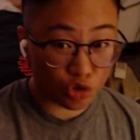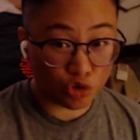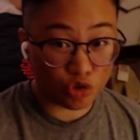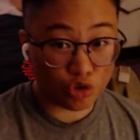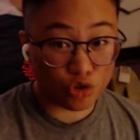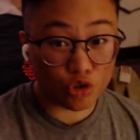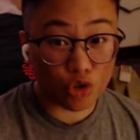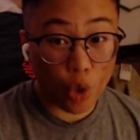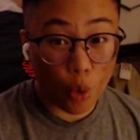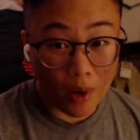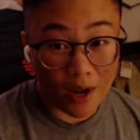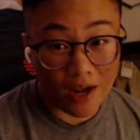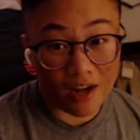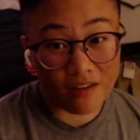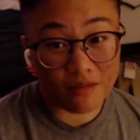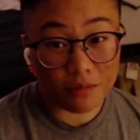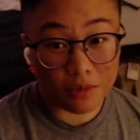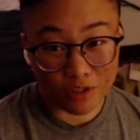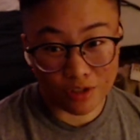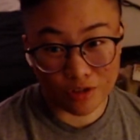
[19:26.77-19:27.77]
don't have
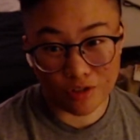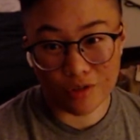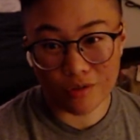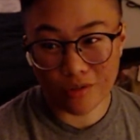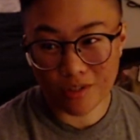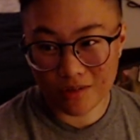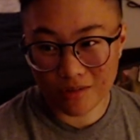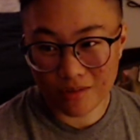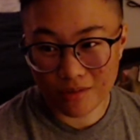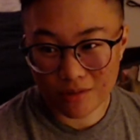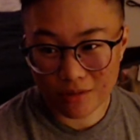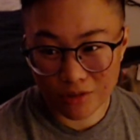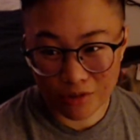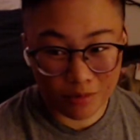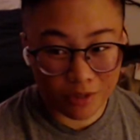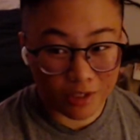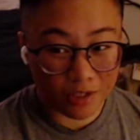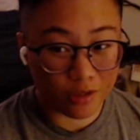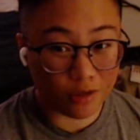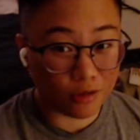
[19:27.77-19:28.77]
melatonin. So I'm
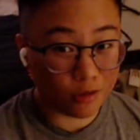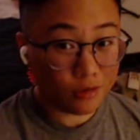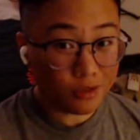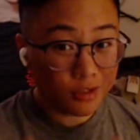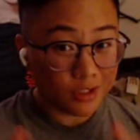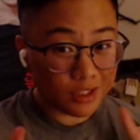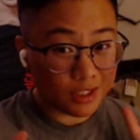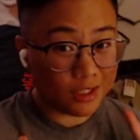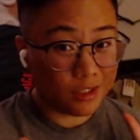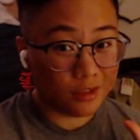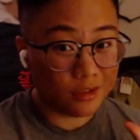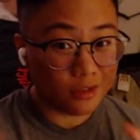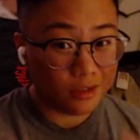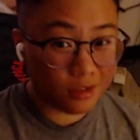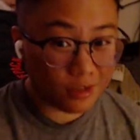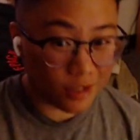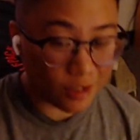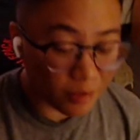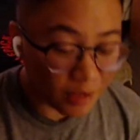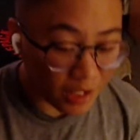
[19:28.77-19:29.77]
like, okay.
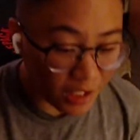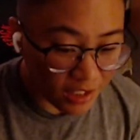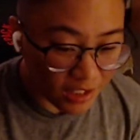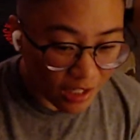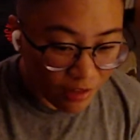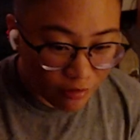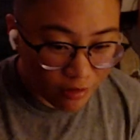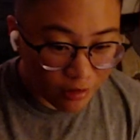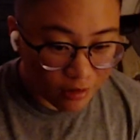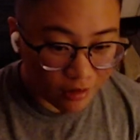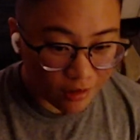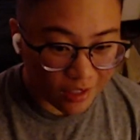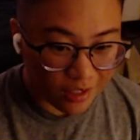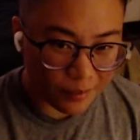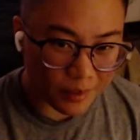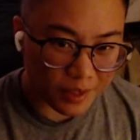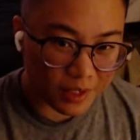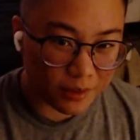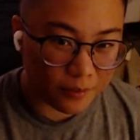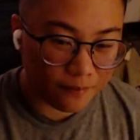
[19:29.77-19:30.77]

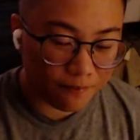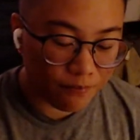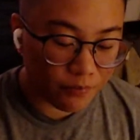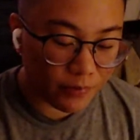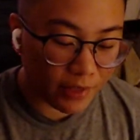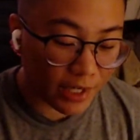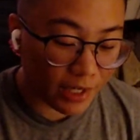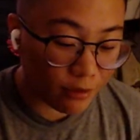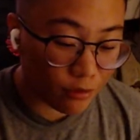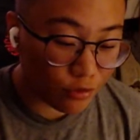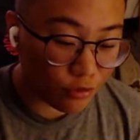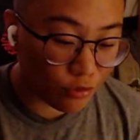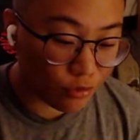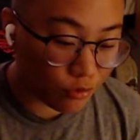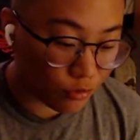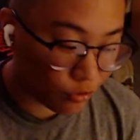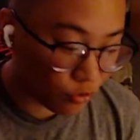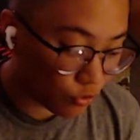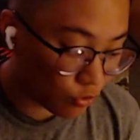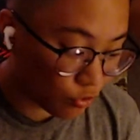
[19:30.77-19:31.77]
I
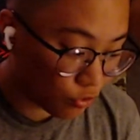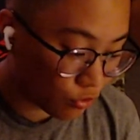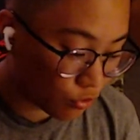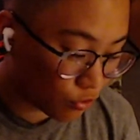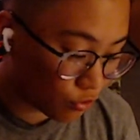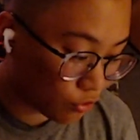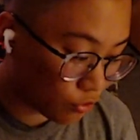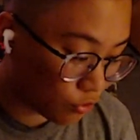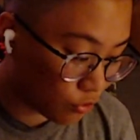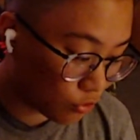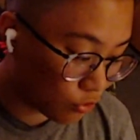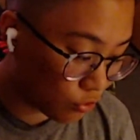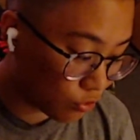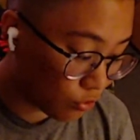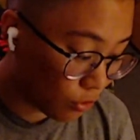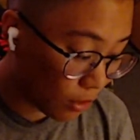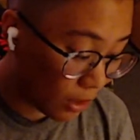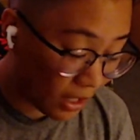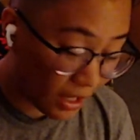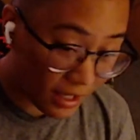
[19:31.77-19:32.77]

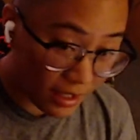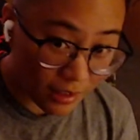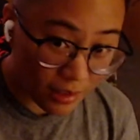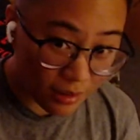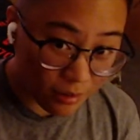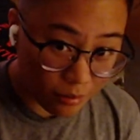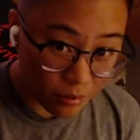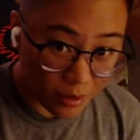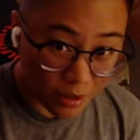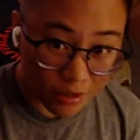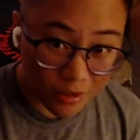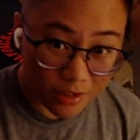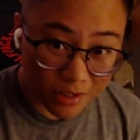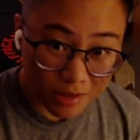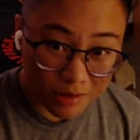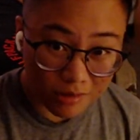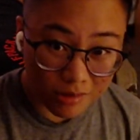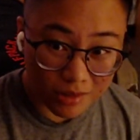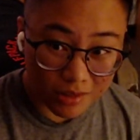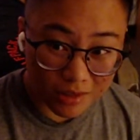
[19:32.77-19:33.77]
tried
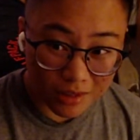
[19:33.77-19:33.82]
melatonin